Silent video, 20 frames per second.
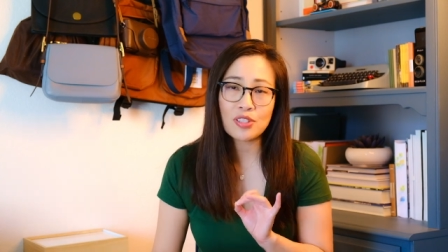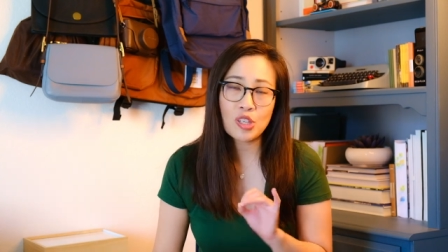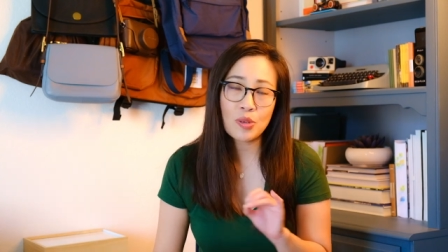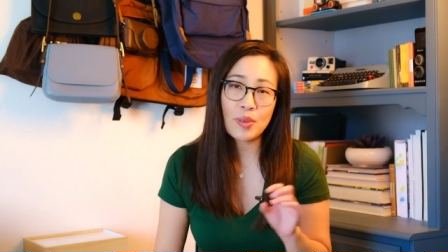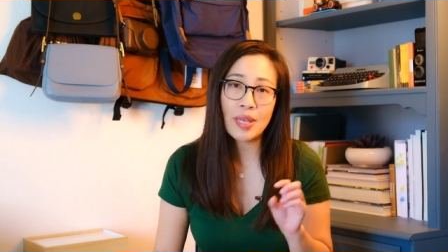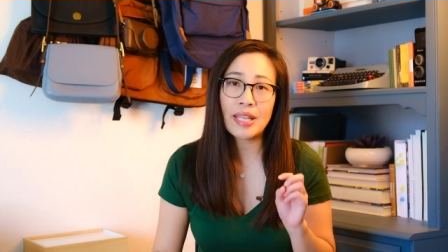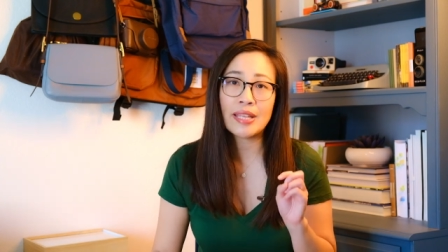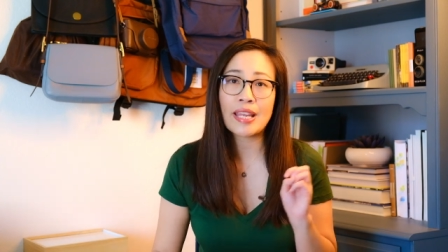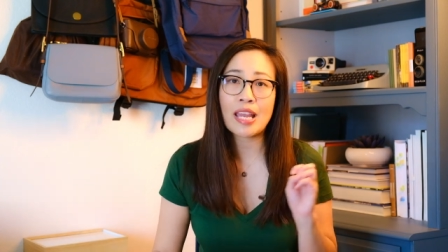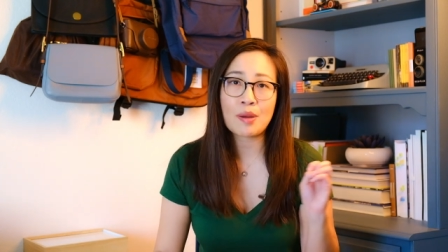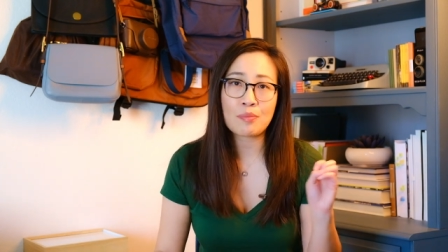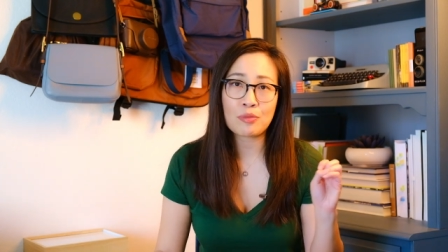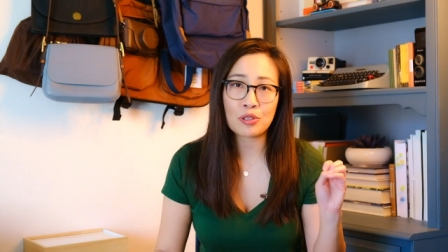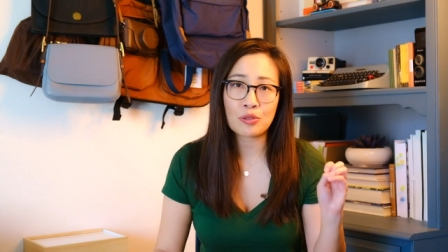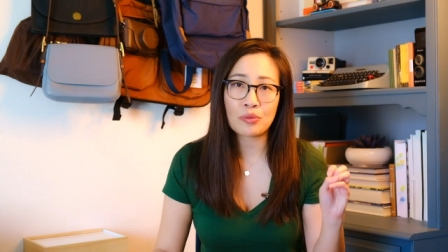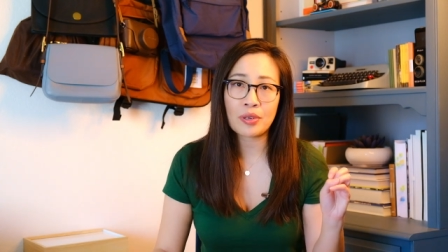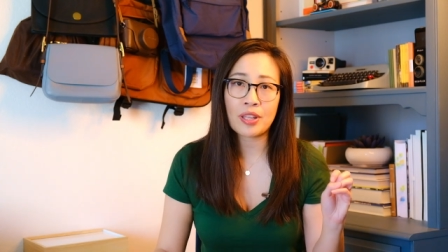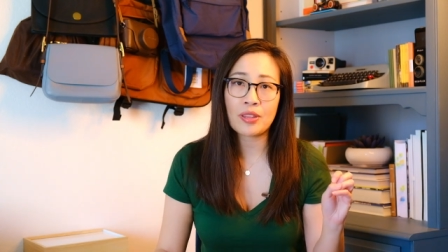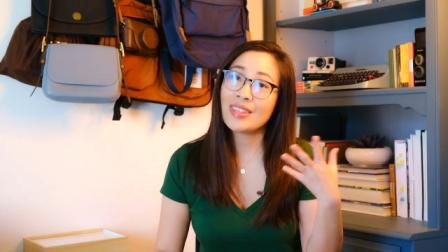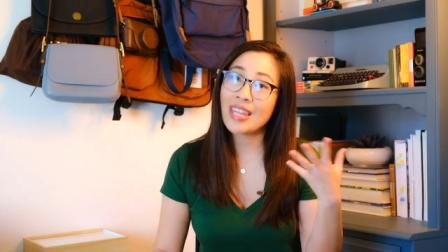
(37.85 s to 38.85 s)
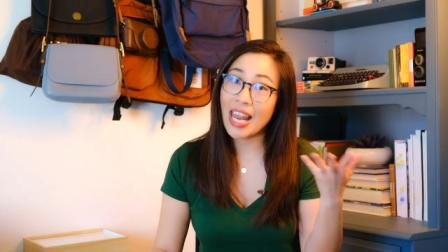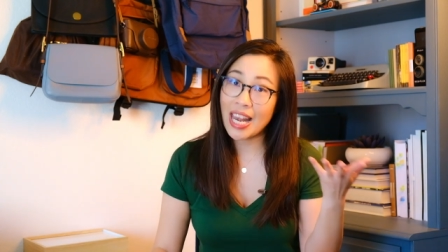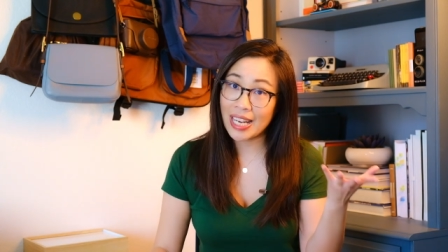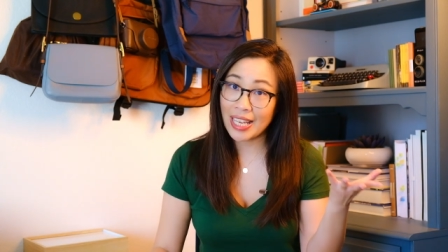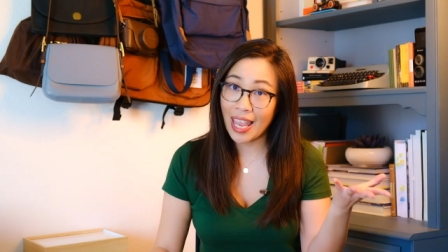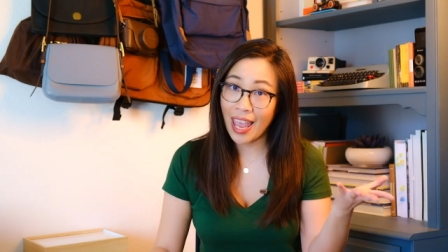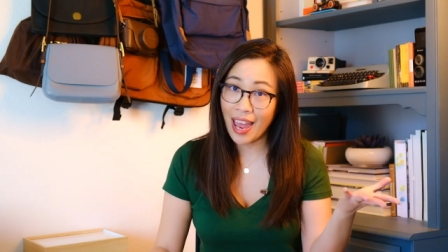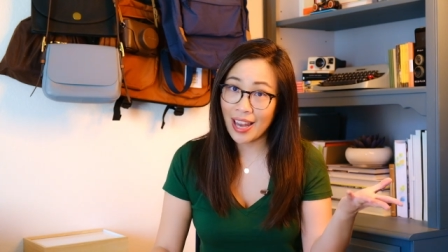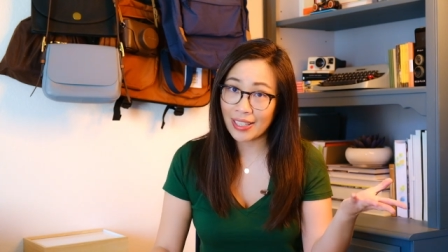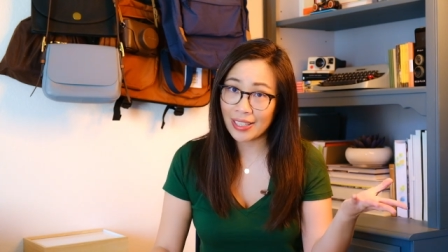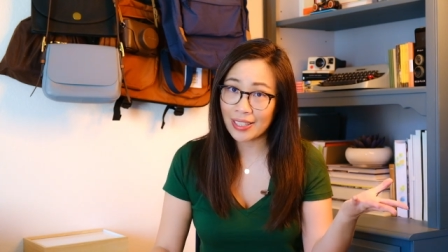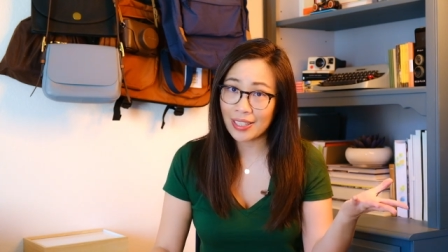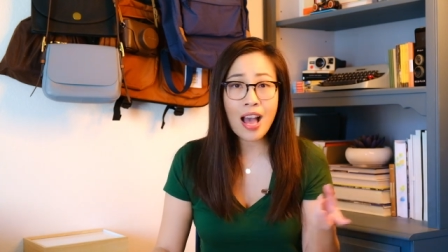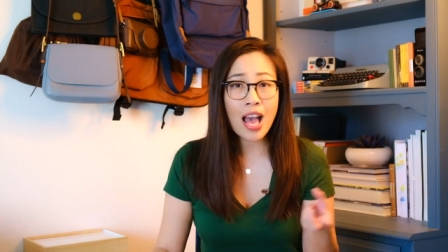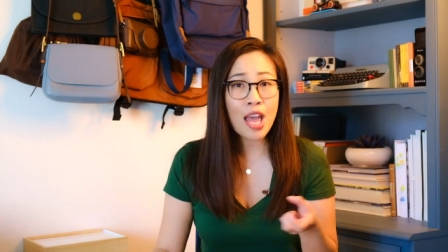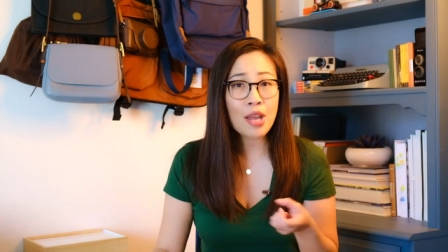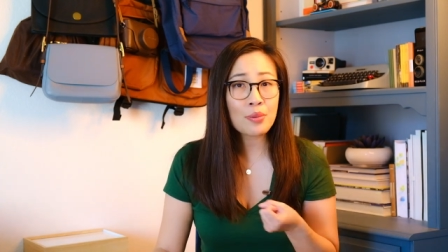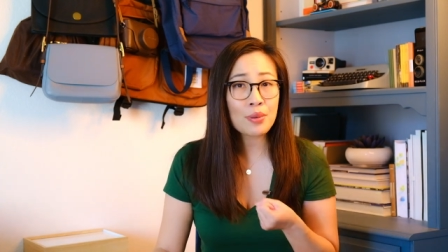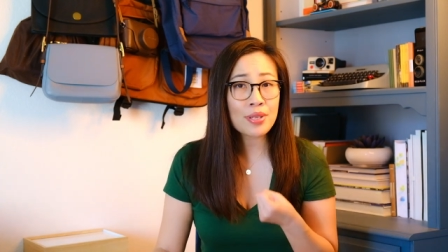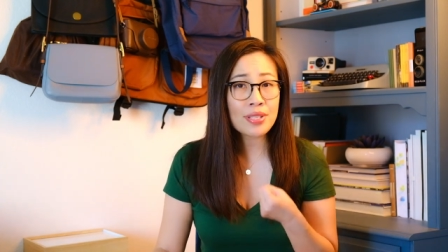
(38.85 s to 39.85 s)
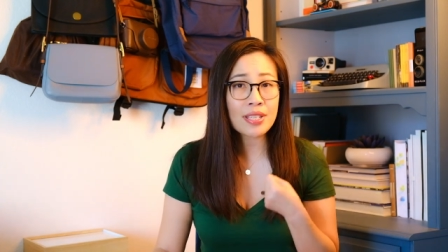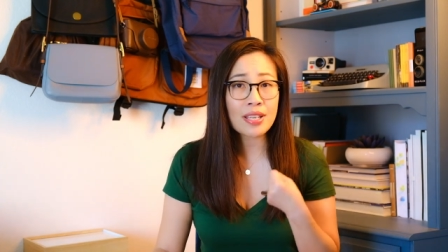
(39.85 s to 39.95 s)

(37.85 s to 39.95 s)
to be enamored with. Then again, I was